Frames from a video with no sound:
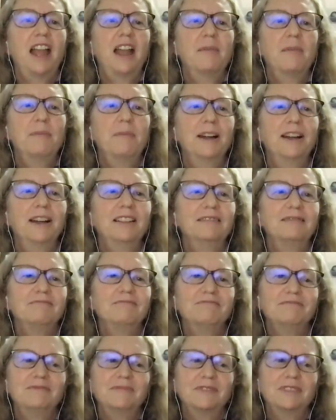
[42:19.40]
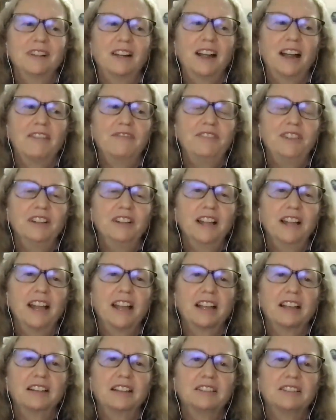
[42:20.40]
But I feel
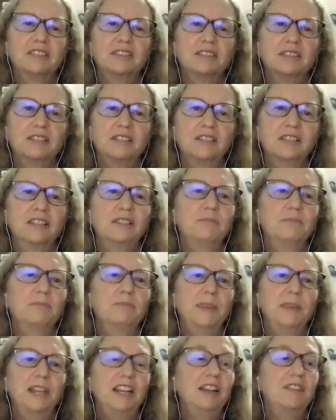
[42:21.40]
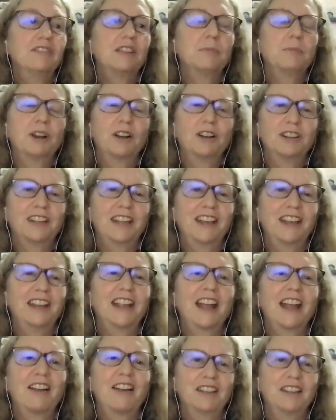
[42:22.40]
like many of them aren't
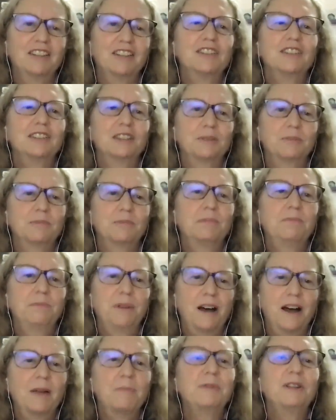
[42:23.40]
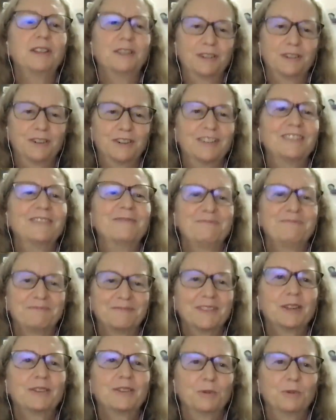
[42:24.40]
getting out into the popular
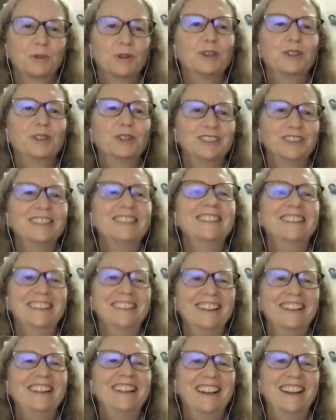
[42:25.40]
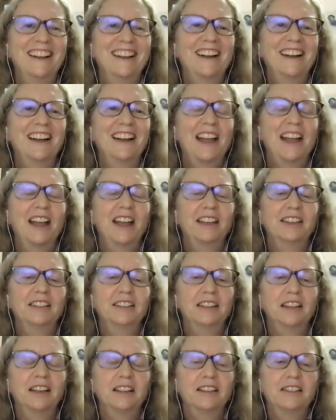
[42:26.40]
world.
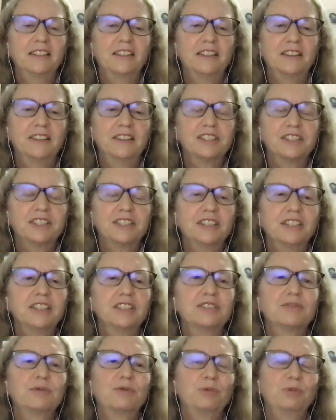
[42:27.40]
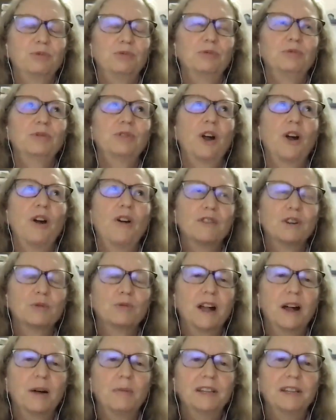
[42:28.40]
And there's still this
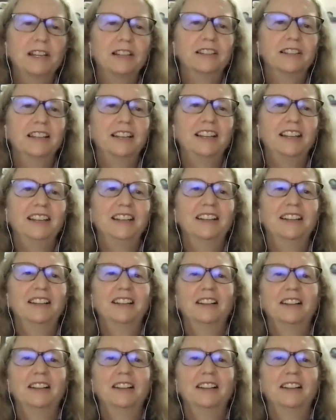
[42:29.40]
overwhelmingly